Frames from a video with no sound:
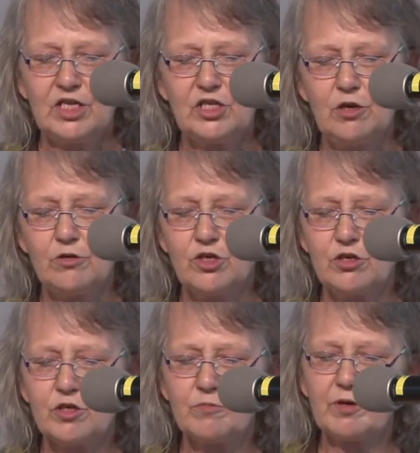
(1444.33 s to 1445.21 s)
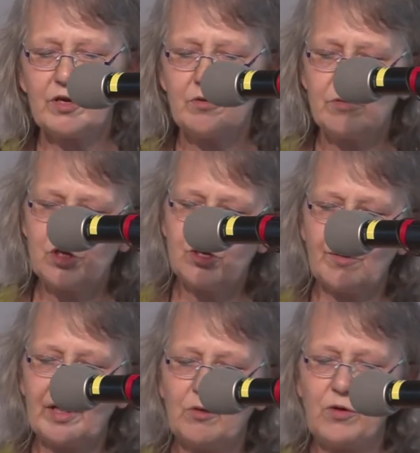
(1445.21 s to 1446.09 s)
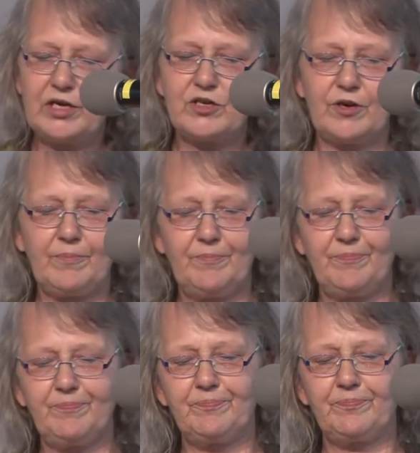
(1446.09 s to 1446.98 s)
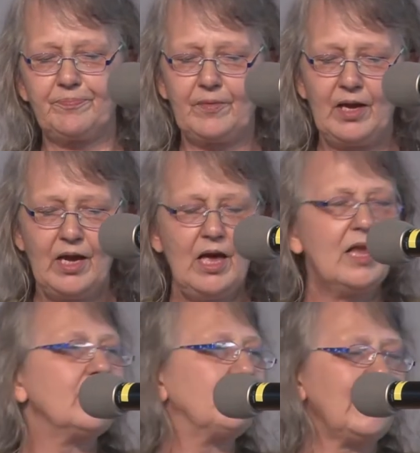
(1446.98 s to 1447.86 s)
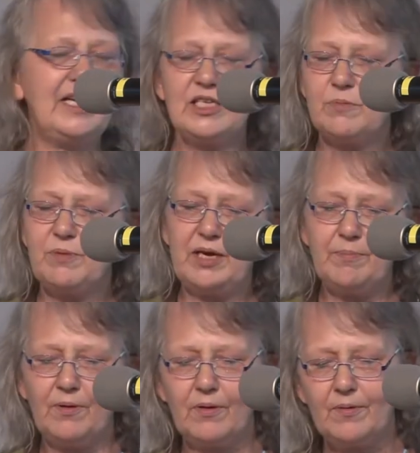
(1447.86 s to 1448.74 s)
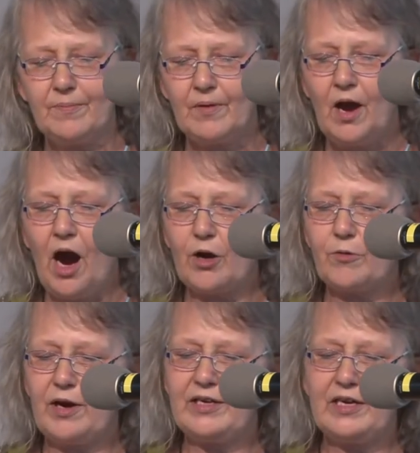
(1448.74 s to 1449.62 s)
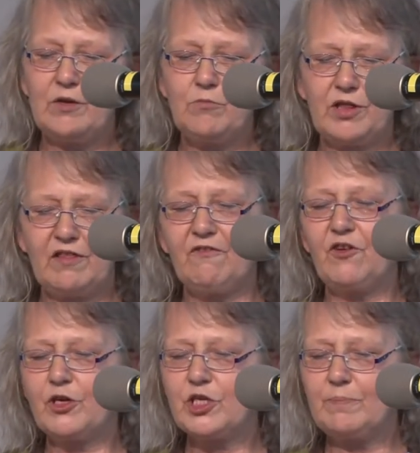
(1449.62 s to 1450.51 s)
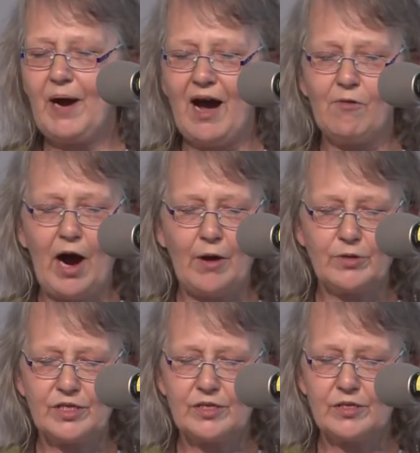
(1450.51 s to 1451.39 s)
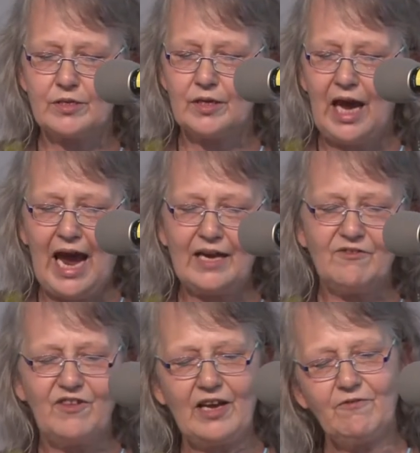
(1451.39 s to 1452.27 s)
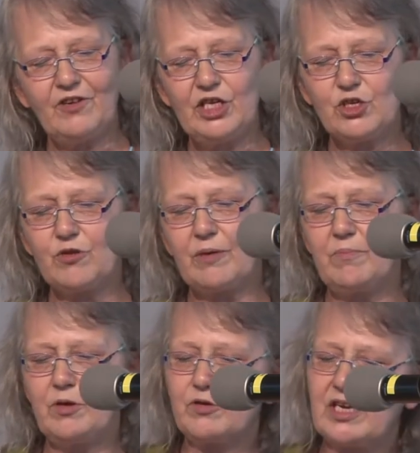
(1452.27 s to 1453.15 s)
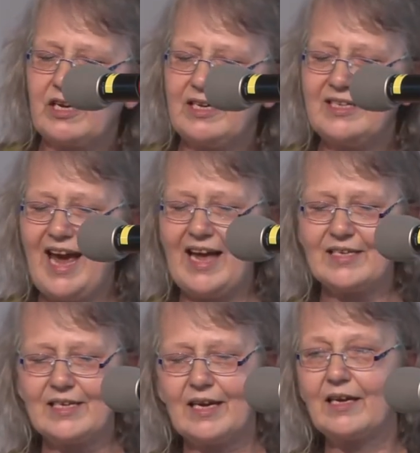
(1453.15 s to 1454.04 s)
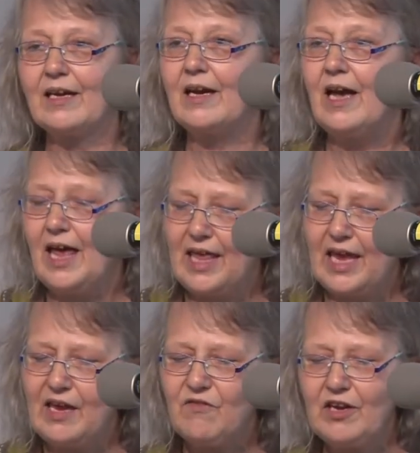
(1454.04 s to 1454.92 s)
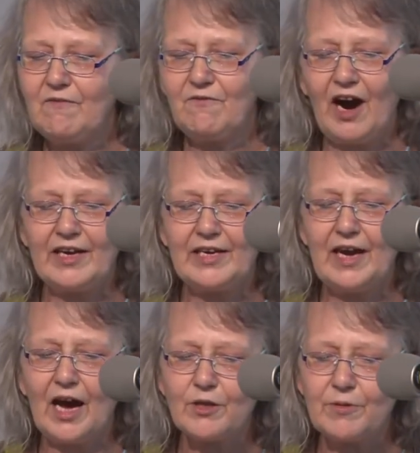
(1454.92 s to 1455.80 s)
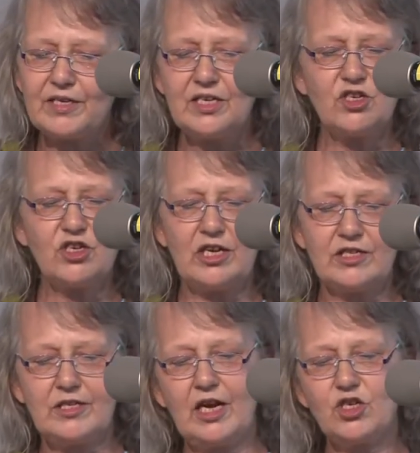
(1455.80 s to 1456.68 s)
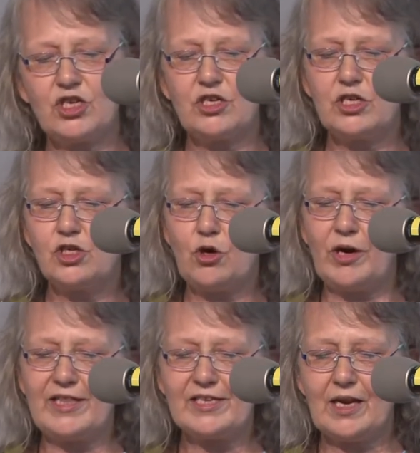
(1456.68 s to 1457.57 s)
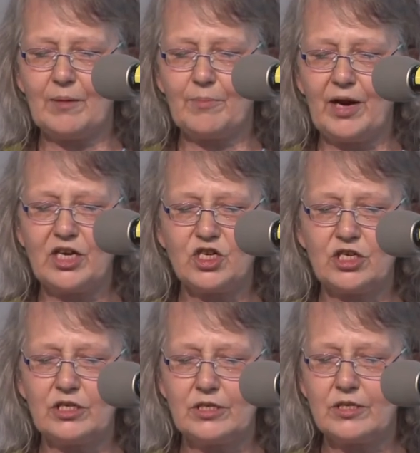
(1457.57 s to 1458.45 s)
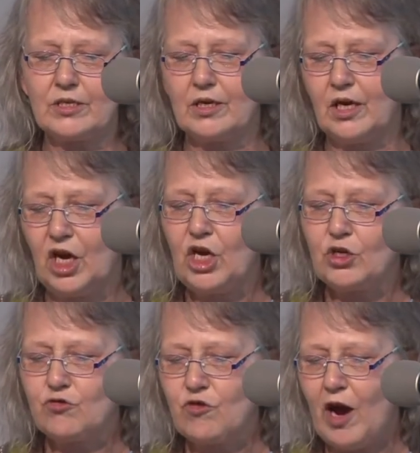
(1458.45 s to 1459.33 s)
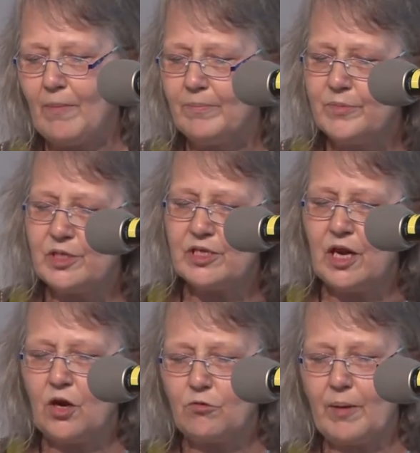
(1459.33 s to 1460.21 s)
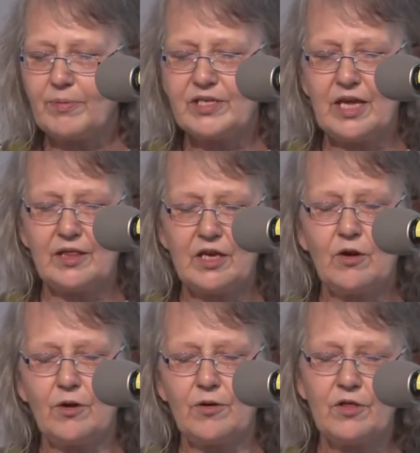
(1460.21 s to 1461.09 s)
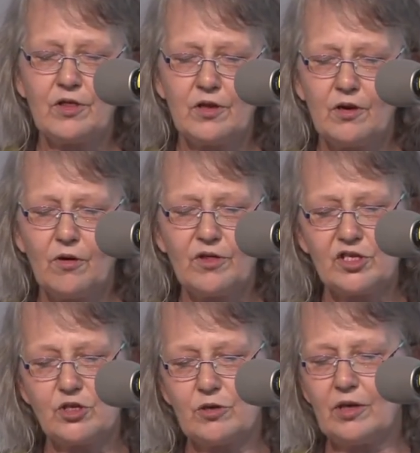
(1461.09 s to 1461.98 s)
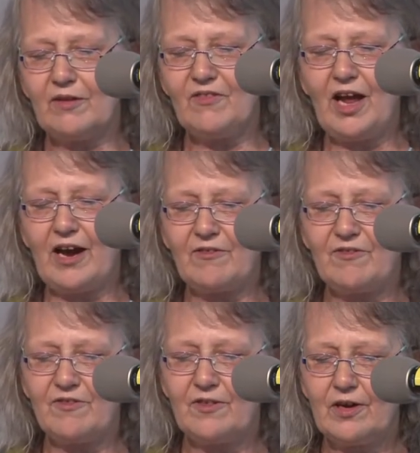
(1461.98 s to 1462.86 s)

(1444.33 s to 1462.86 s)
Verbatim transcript: Snowshoes were used during the winter. The Plains people are credited with the first powwows, an event featuring music and dancing. They even invited other indigenous nations to join the celebrations. Drums represent the earth or the circle of life.